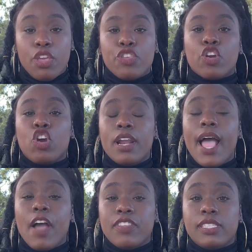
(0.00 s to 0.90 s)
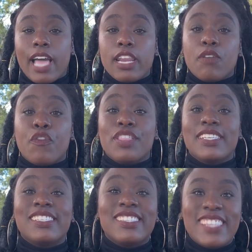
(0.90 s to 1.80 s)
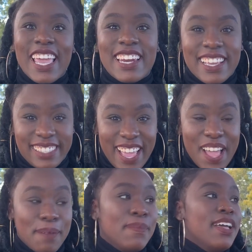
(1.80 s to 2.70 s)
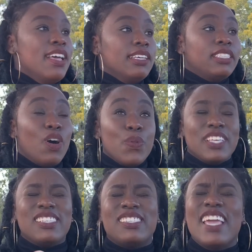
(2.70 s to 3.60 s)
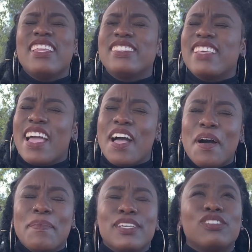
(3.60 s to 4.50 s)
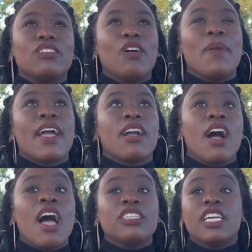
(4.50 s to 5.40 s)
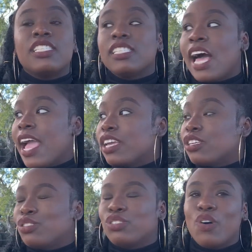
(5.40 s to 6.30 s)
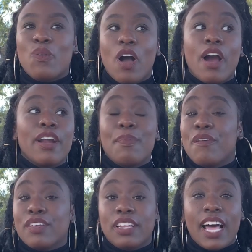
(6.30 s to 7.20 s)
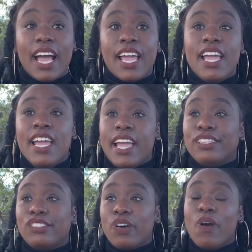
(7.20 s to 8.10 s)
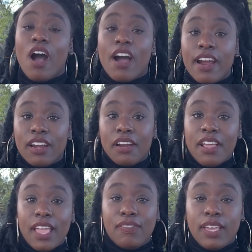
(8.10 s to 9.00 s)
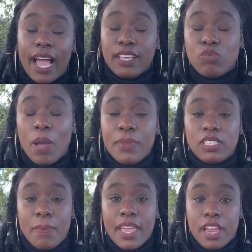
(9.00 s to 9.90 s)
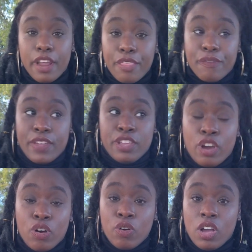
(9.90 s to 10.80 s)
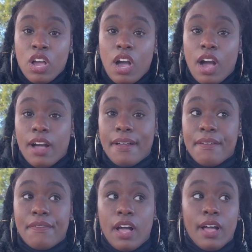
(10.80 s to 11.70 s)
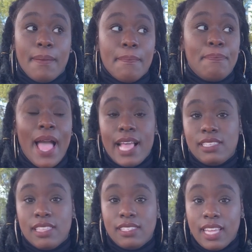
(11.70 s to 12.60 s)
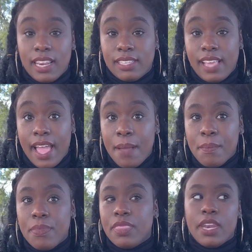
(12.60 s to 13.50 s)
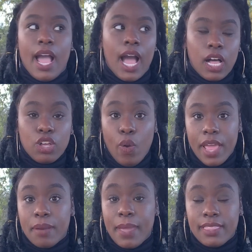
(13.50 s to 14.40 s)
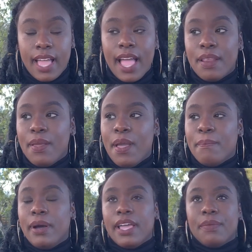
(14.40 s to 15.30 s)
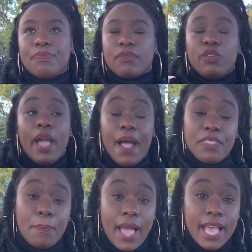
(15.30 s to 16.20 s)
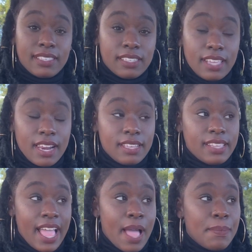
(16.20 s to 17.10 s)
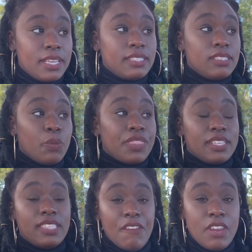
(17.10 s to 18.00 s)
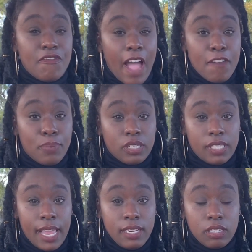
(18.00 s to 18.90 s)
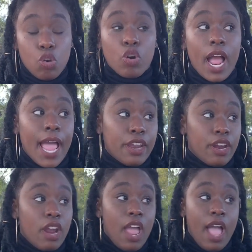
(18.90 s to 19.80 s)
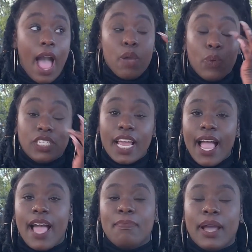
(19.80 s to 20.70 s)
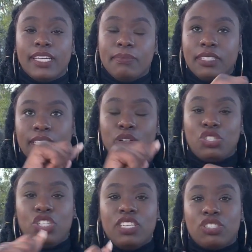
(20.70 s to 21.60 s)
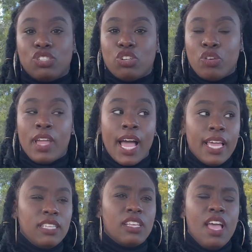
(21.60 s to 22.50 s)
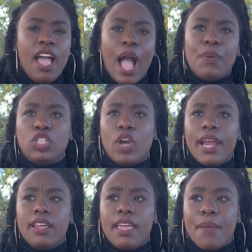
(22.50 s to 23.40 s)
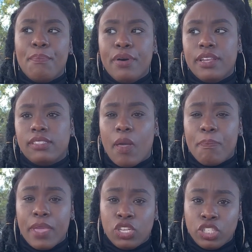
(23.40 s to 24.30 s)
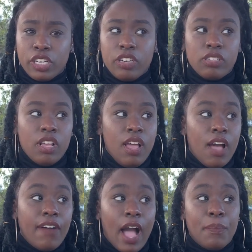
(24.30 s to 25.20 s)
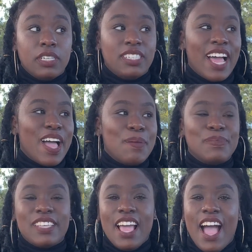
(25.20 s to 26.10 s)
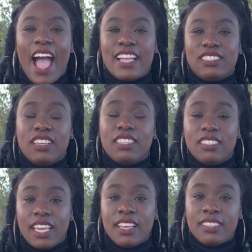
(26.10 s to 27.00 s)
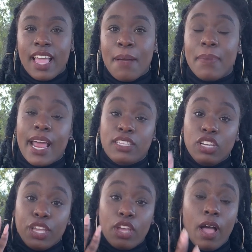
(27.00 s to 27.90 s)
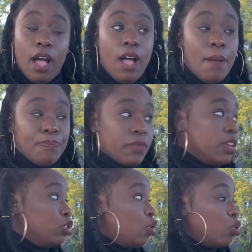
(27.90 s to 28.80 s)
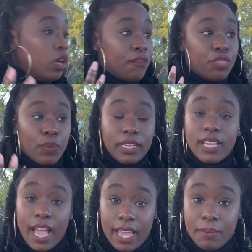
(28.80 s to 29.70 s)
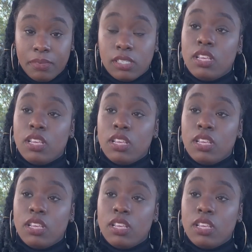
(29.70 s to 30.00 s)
you're gonna have to sign up for the state exam. So the state exam is, oh my gosh, it's like so hard. I'm not gonna lie. It's so hard. If you guys want me to make another video of passing the state exam, then I'll go ahead and make that. But you have to pass the state exam with a 75% or higher. I wish I had the little sheets to show you guys. I would try to input some pictures of how much times I took the state exam, but I took it in a total of 3 times.